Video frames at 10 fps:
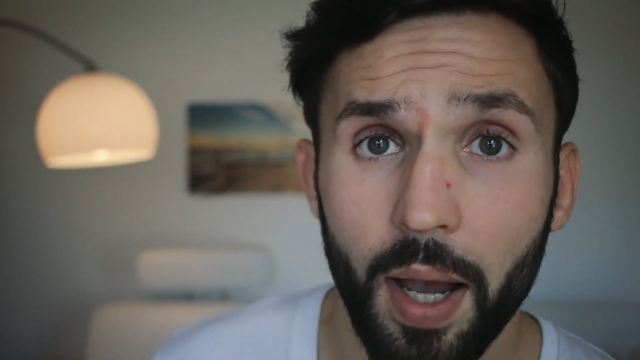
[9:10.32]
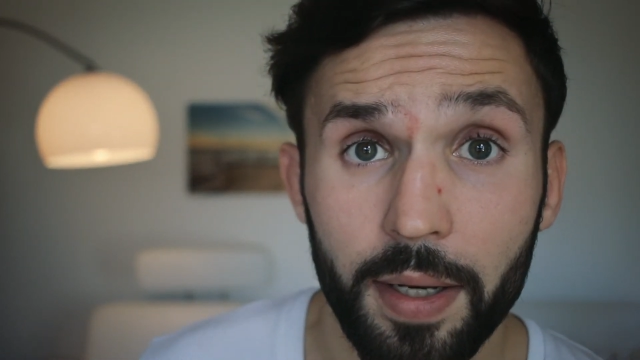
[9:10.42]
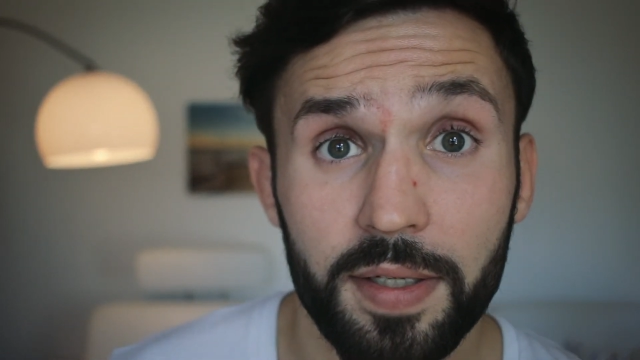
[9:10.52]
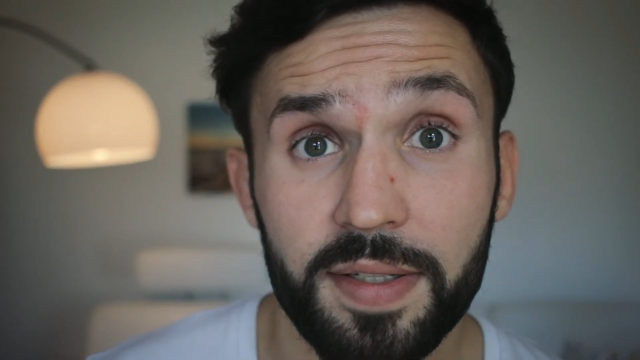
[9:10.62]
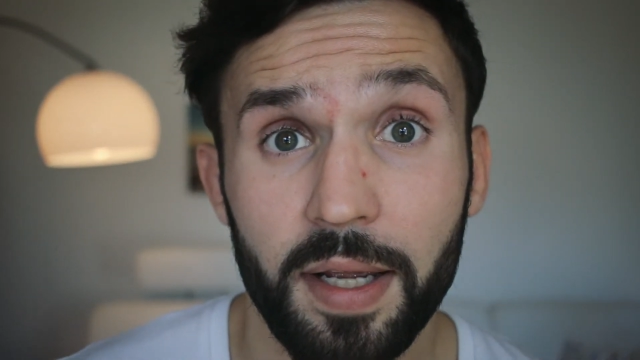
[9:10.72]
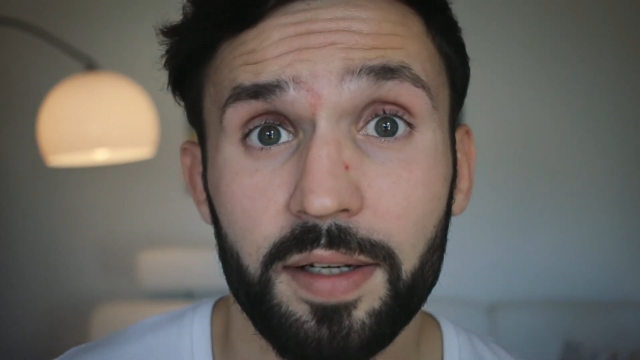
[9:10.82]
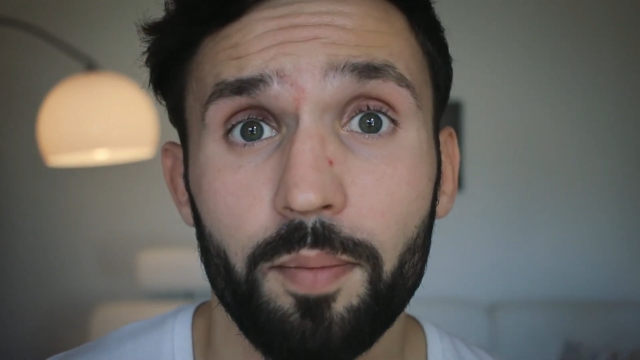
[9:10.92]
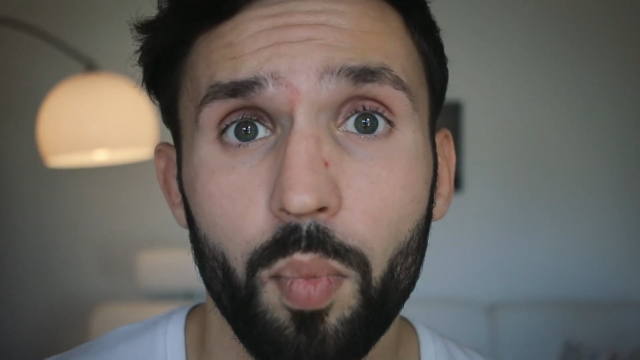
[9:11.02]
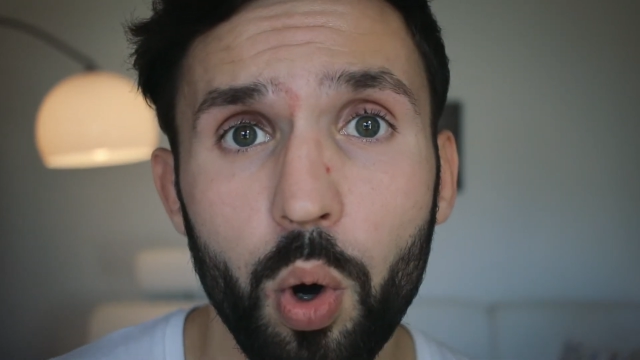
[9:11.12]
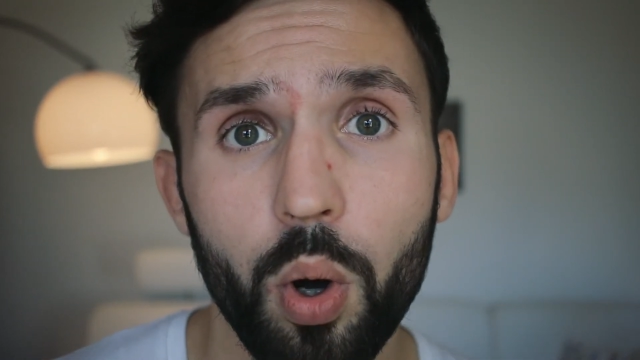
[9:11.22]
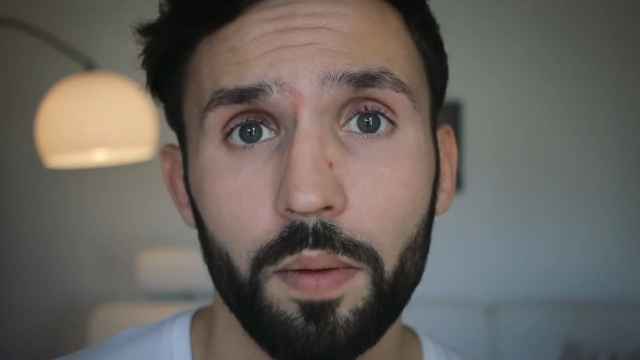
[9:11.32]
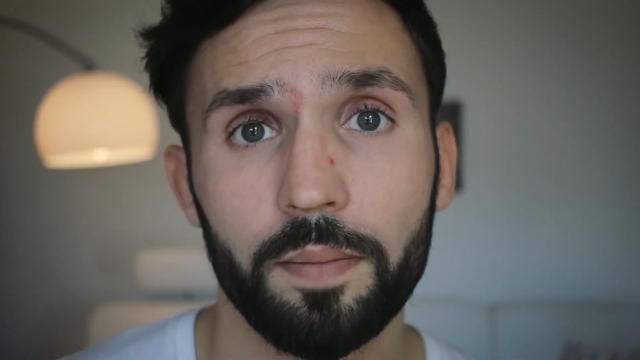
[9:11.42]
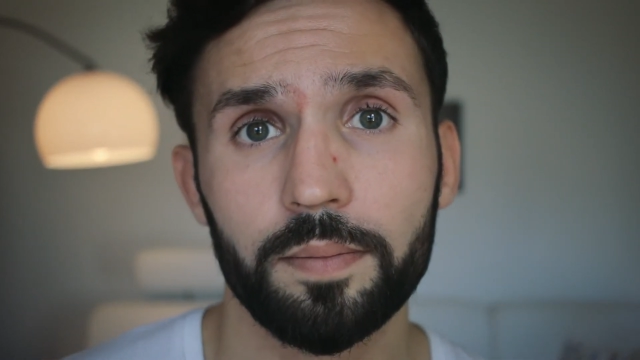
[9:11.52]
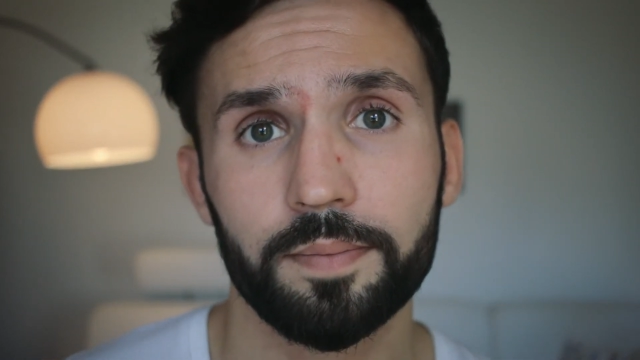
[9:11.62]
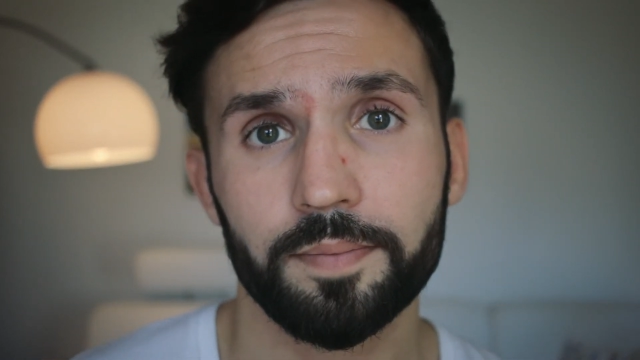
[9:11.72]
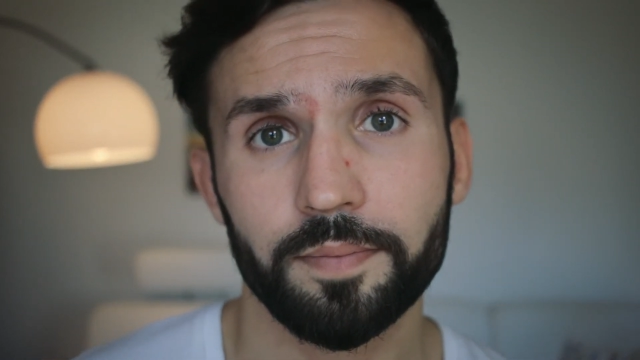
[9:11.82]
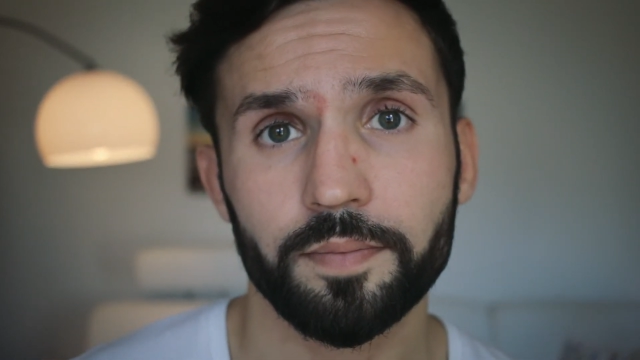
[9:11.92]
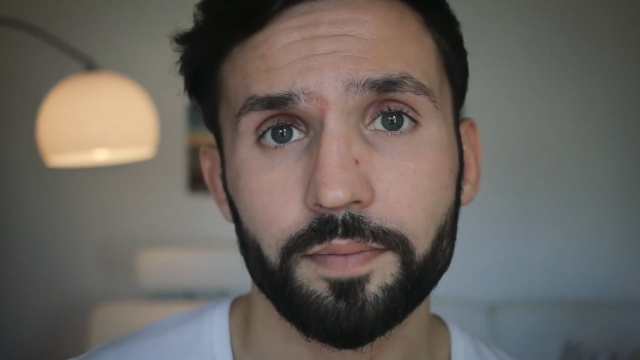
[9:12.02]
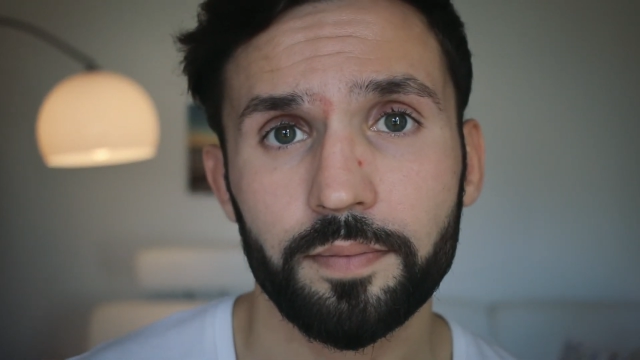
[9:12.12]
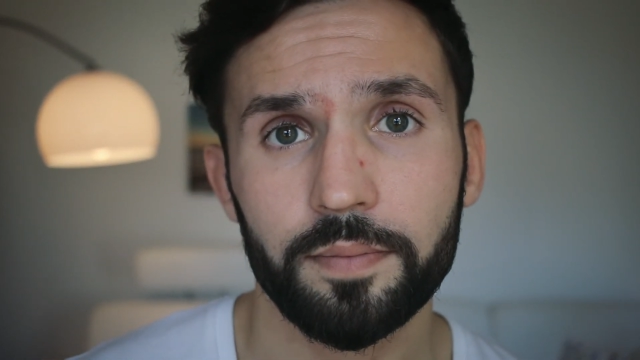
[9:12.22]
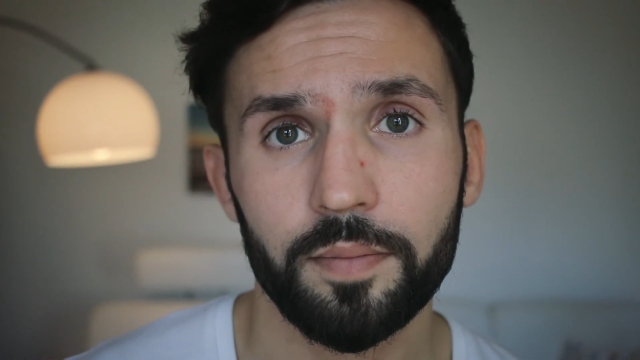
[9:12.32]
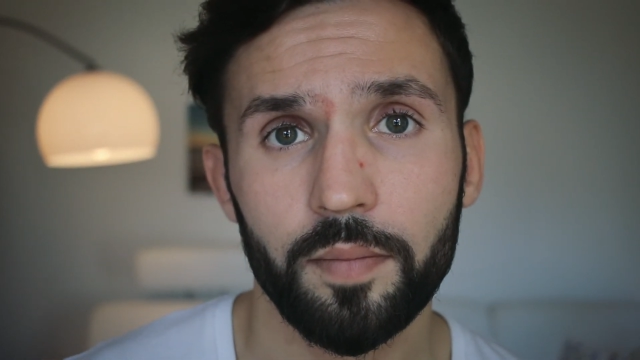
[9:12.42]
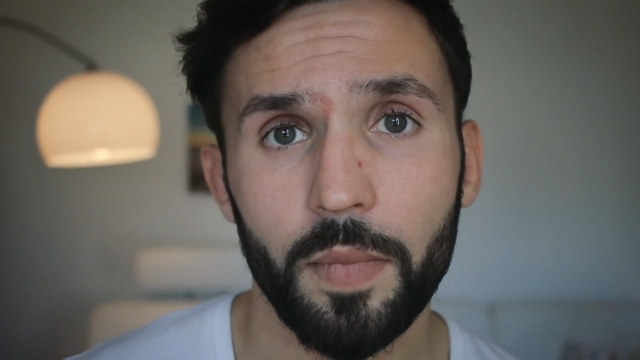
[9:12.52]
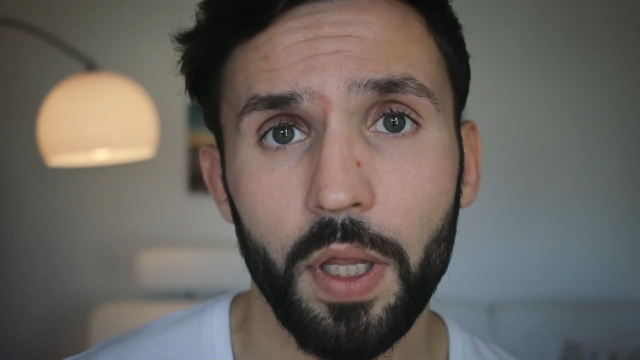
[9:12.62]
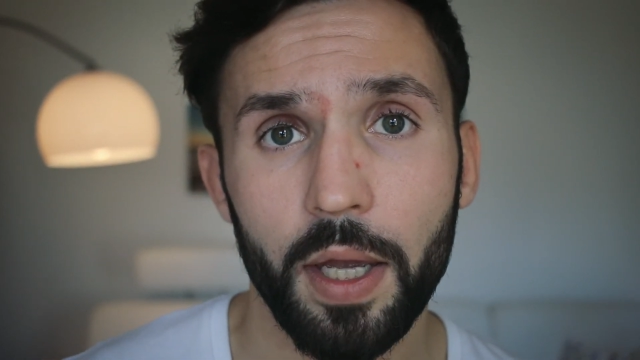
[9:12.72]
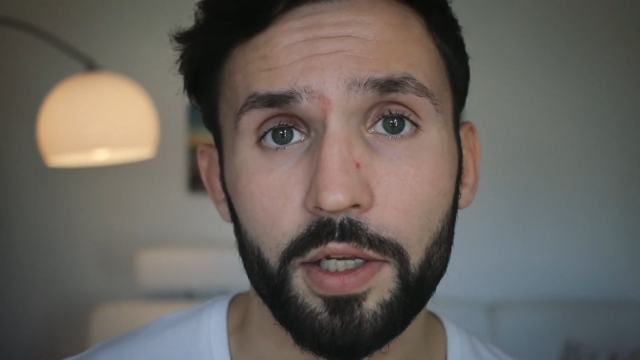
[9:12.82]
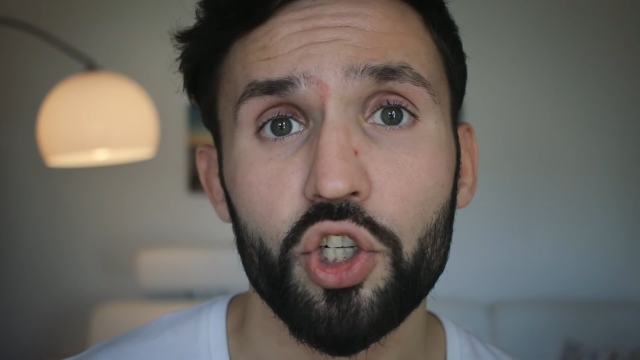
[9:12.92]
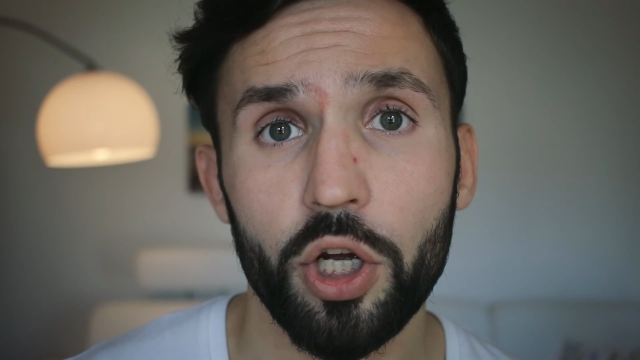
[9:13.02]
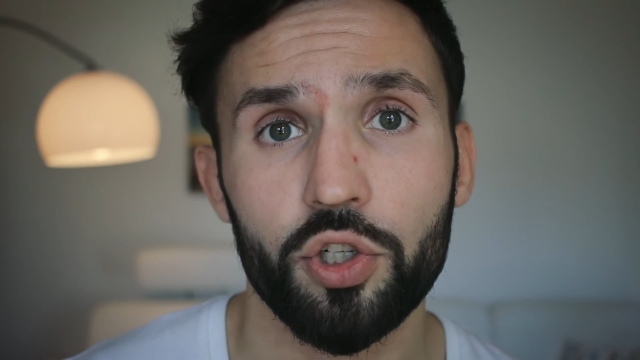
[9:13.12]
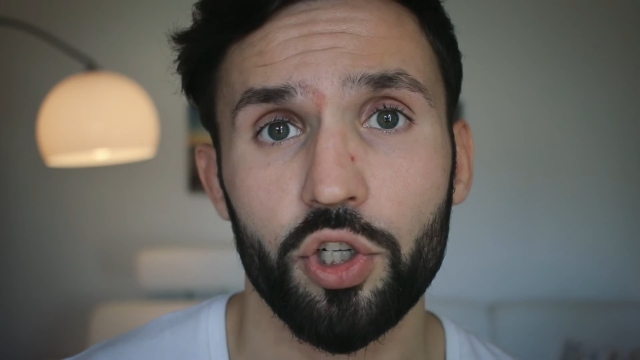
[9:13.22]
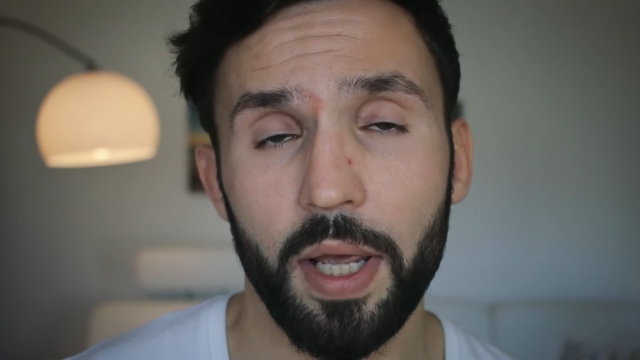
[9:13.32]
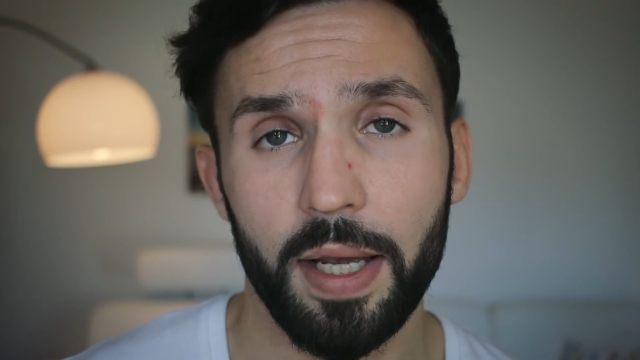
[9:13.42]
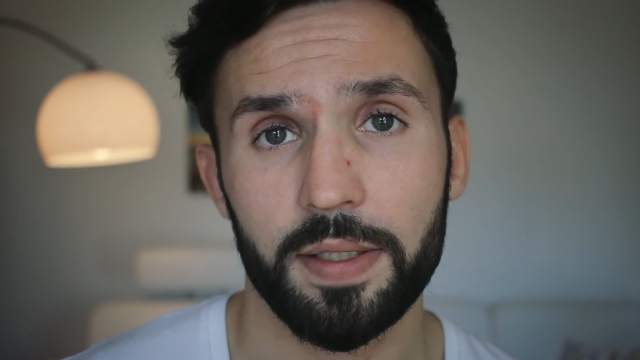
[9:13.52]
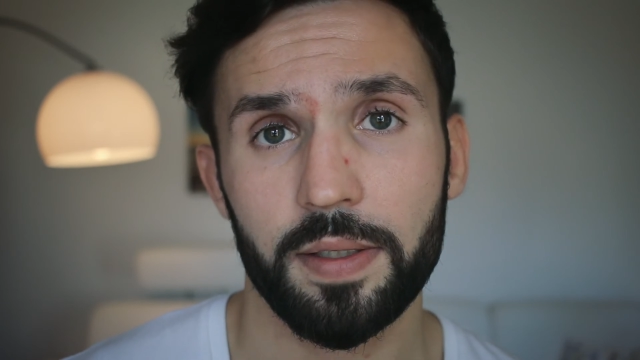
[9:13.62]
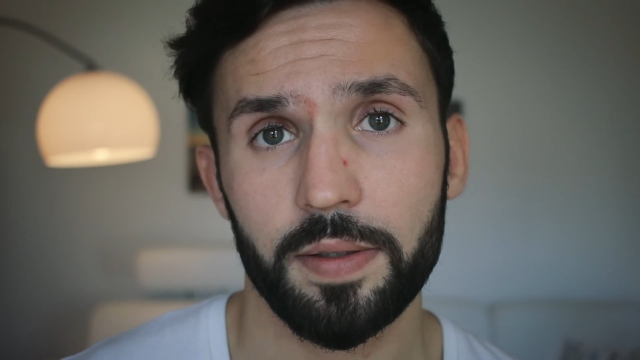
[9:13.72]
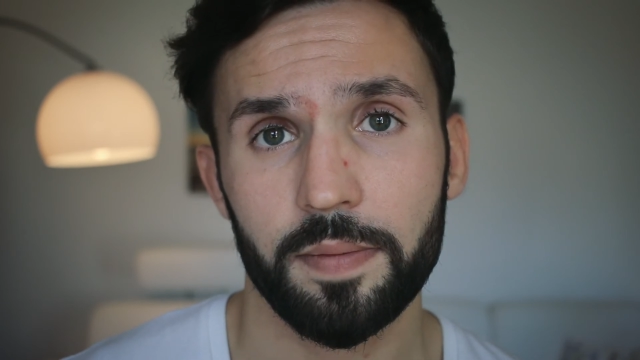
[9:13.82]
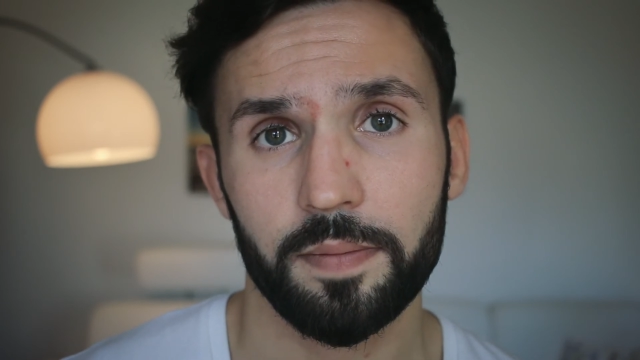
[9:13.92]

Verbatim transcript: understand more and judge less.